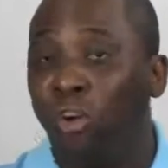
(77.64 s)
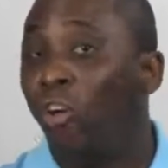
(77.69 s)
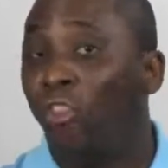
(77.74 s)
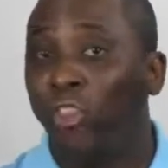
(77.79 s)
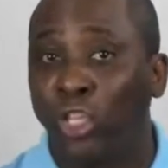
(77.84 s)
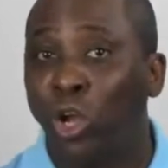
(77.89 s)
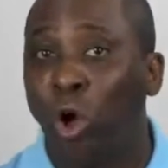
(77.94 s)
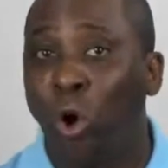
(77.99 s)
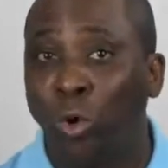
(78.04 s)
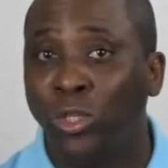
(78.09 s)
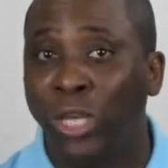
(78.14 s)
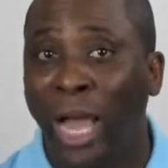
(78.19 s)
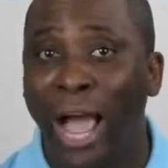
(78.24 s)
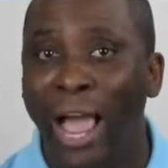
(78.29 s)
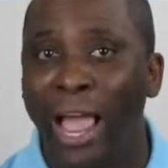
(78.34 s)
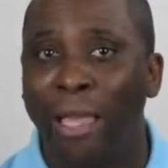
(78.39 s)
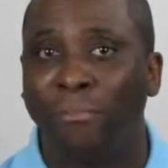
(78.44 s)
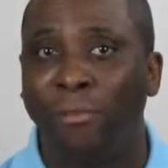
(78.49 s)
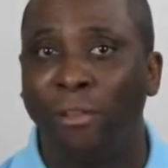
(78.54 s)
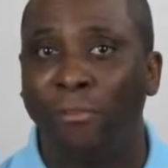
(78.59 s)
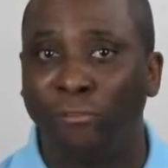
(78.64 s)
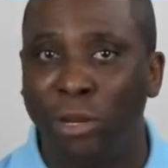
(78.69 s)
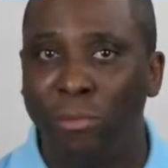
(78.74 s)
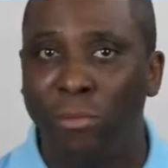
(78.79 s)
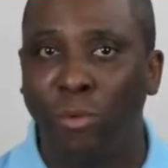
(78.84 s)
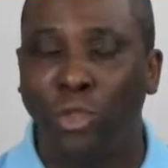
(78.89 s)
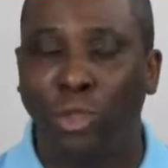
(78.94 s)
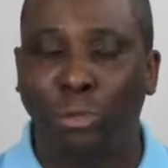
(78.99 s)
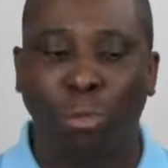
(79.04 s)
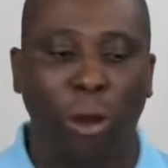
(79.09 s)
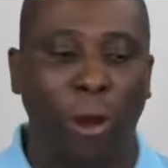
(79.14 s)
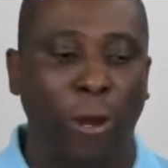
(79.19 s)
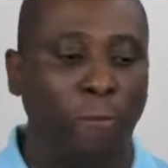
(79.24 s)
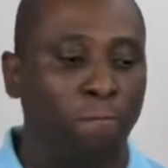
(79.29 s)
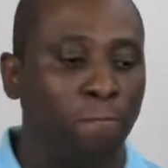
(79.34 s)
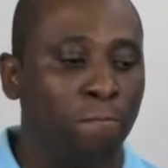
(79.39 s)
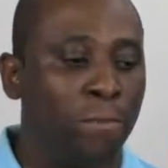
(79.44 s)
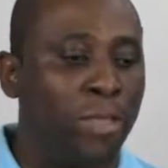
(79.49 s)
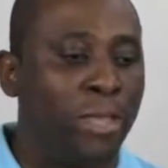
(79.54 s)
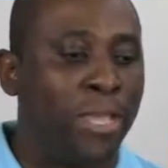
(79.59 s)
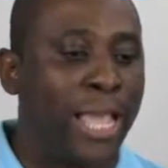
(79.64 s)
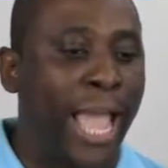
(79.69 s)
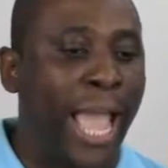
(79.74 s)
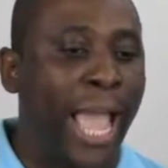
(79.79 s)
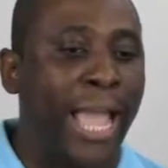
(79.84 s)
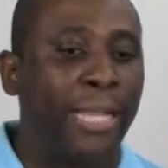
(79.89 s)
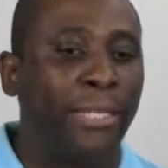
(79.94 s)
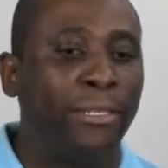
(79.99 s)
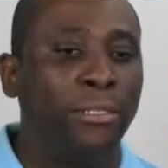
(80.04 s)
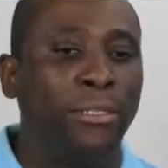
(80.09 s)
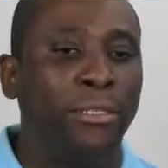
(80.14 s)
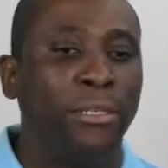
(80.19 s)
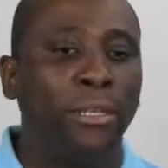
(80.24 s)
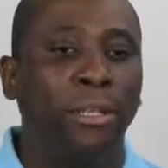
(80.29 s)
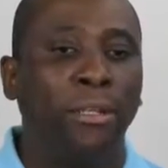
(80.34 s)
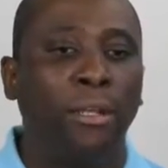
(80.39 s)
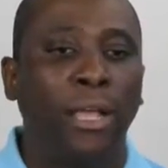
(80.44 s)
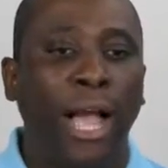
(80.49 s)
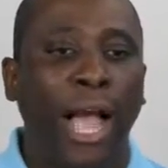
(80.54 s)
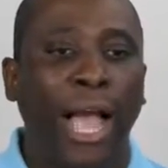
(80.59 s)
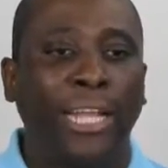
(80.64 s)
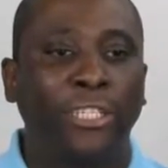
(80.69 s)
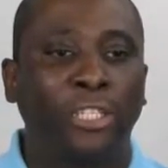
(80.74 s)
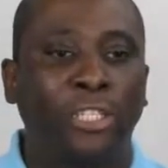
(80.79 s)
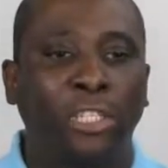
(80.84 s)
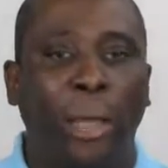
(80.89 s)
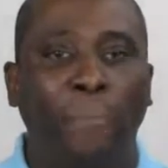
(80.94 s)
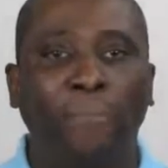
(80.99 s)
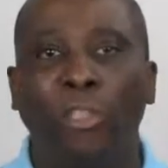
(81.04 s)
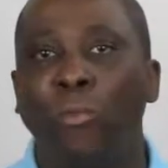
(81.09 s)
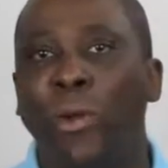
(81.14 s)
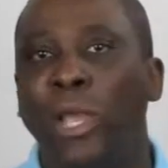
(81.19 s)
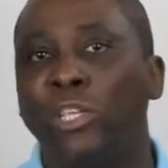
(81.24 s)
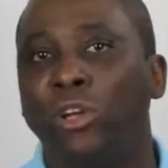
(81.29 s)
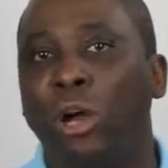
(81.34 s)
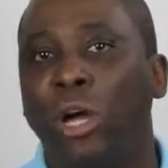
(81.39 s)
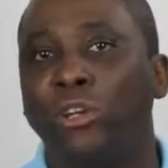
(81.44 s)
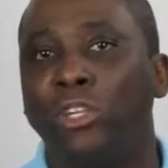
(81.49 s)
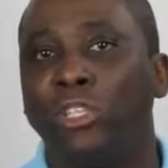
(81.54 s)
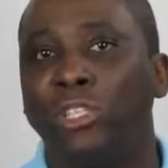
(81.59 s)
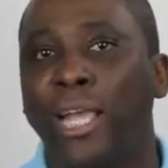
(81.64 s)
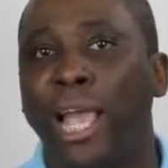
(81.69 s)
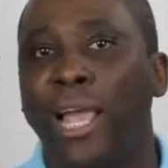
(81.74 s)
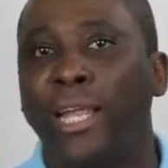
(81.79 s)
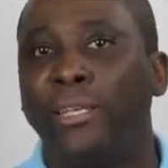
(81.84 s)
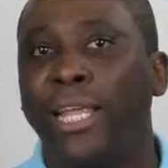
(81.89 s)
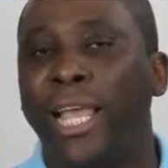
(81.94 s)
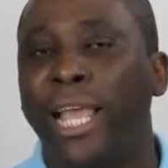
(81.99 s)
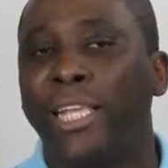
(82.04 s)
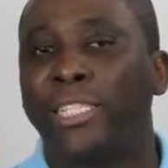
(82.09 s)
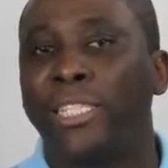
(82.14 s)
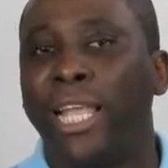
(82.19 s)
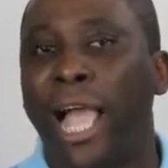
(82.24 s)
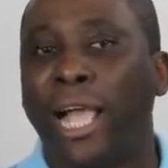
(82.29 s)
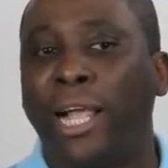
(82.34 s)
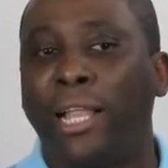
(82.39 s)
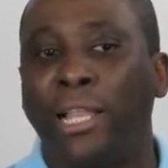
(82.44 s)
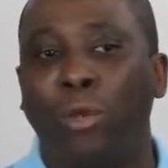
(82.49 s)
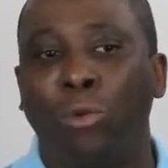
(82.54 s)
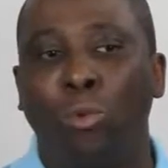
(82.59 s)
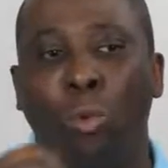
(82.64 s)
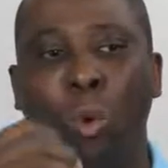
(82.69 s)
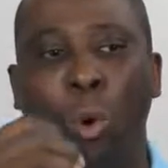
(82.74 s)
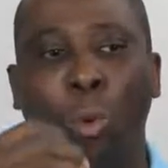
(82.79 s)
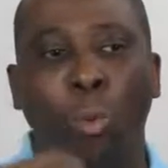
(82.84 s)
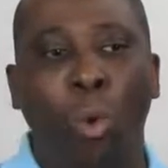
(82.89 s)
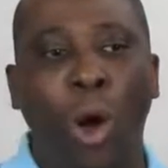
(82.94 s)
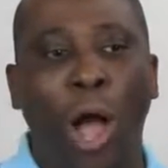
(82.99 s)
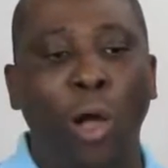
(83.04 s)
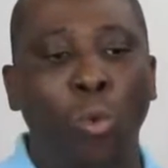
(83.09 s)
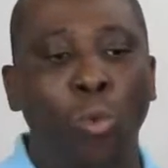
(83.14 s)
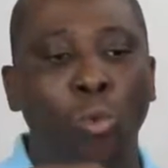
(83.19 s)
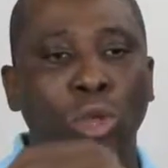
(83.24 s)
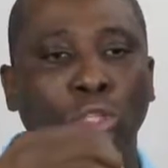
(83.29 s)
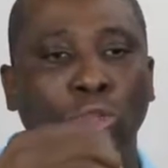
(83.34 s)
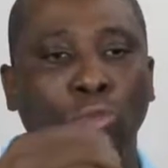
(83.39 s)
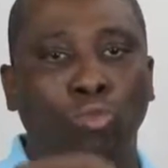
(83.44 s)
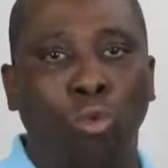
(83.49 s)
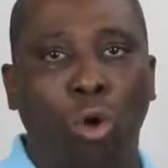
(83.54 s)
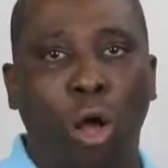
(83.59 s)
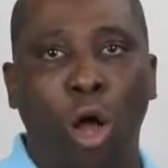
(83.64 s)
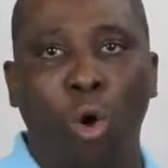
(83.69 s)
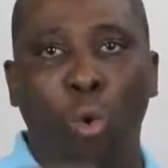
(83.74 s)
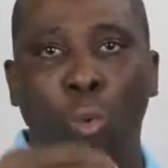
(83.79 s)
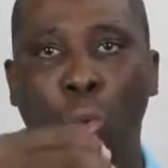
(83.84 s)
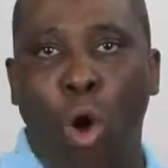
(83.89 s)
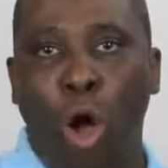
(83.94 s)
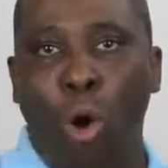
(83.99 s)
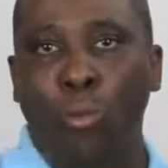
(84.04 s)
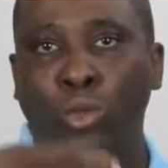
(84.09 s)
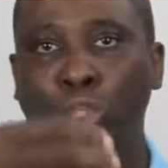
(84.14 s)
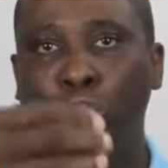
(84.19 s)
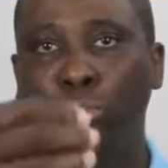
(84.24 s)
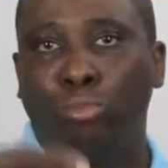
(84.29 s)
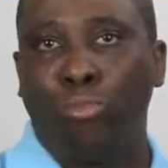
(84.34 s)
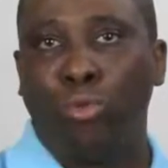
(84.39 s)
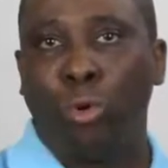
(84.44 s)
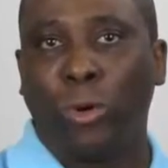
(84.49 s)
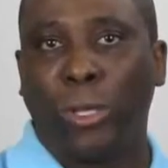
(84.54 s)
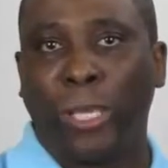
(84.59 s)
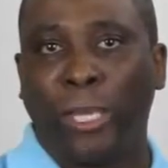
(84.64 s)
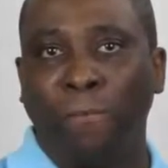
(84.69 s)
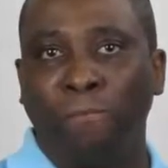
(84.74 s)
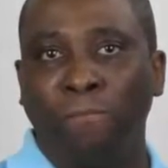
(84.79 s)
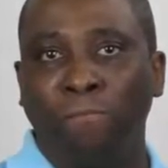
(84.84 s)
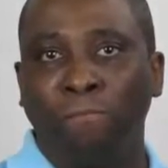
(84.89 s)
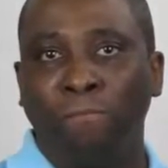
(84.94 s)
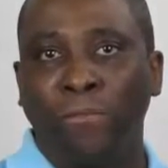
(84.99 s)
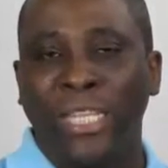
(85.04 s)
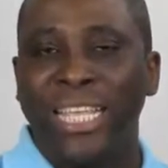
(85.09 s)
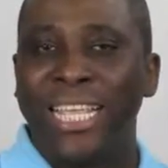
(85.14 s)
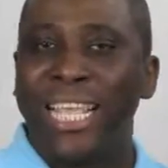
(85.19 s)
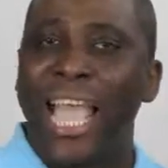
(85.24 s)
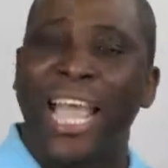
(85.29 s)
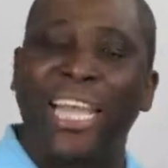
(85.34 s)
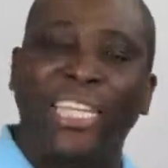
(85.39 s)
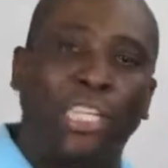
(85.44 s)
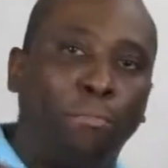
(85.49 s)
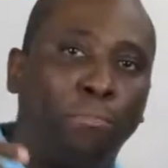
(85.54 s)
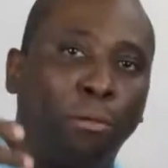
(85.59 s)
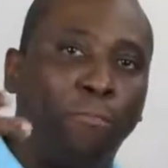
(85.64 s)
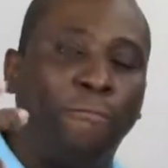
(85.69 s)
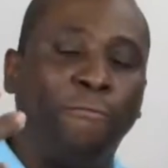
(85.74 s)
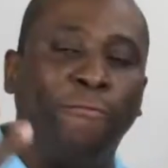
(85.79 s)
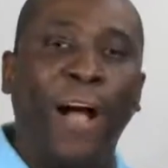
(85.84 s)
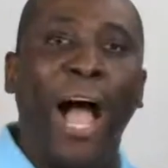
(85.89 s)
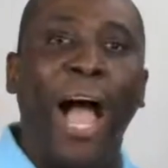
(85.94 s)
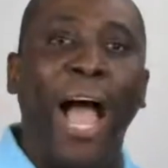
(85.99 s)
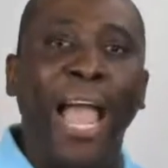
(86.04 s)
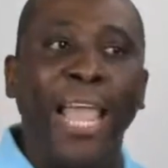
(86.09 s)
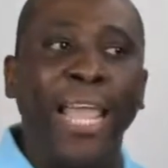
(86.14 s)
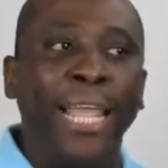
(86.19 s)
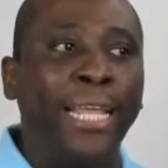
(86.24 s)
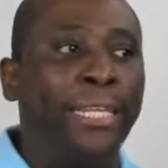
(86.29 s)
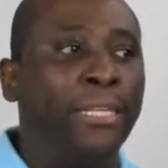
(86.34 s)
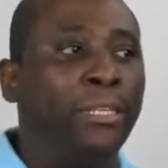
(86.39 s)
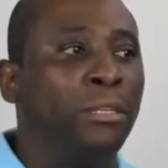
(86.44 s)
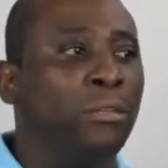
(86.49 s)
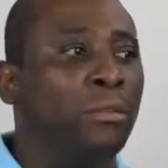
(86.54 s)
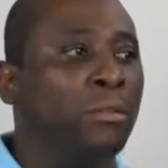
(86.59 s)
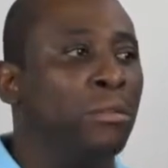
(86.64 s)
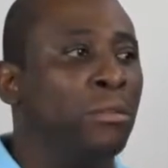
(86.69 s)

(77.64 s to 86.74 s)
this whole time, for the most part. And I stepped away to understand exactly what was wrong, what was broken, and to provide